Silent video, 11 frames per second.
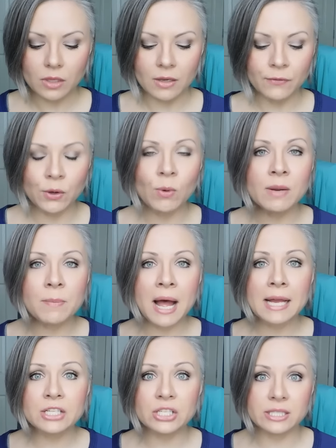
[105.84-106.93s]
if you wanna
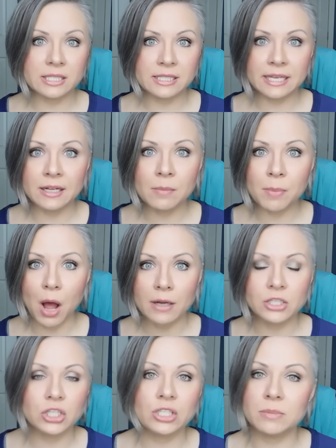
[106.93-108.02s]
buy just a single
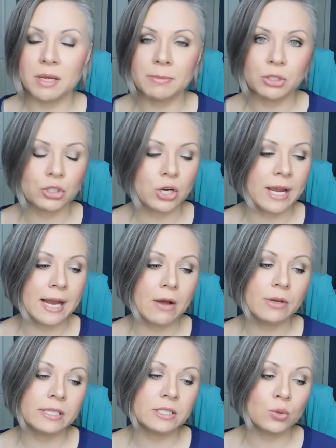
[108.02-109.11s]
box just to be able to try it
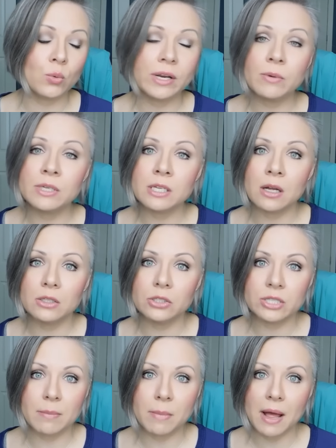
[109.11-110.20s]
out, it's
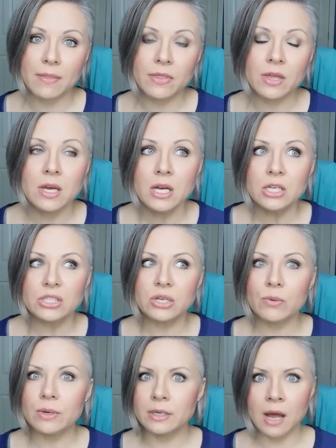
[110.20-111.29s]
$21 a month.
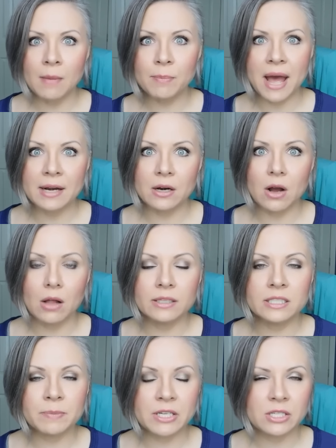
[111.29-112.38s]
So not bad at all,
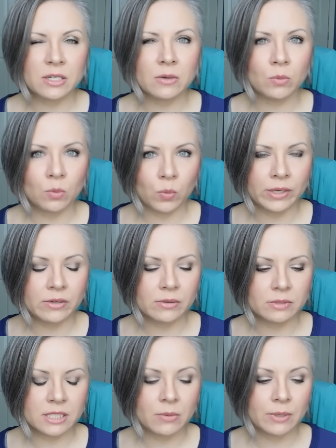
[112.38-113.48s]
especially when you
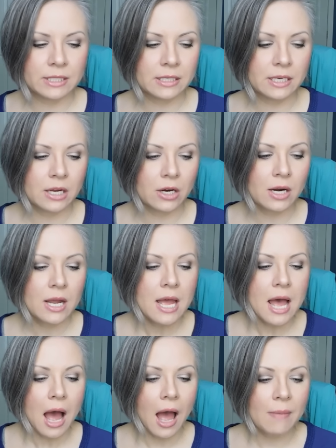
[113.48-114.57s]
see what's in here.
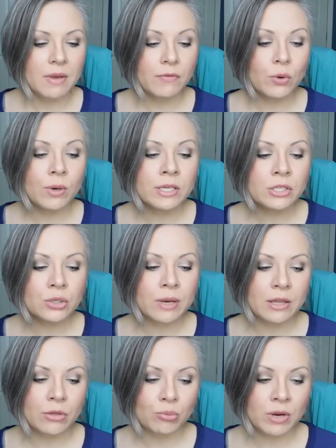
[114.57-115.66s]
Um, if you wanna do
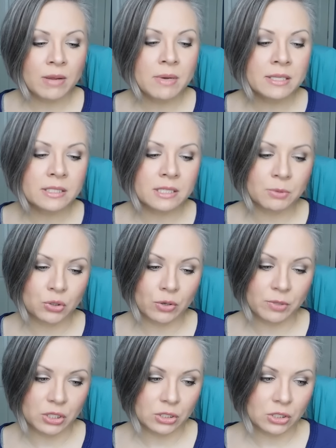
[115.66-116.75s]
a three month
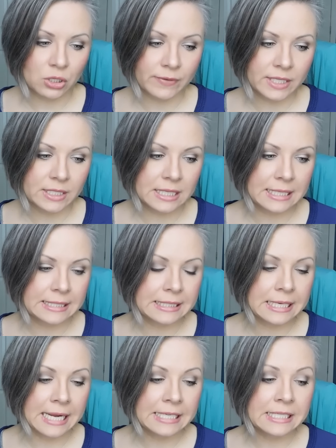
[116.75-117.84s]
subscription service, it's
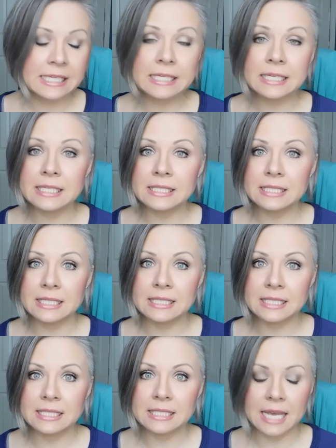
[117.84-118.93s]

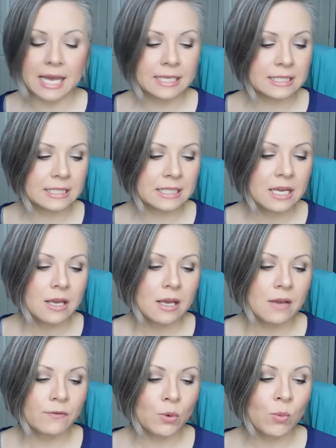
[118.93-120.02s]
$19.66.
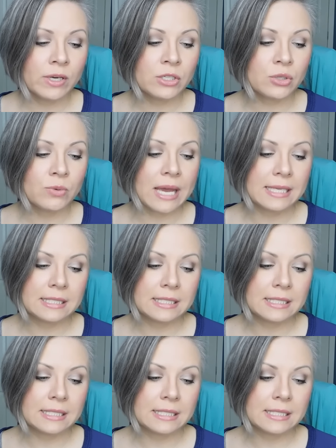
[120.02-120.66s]
If you wanna do a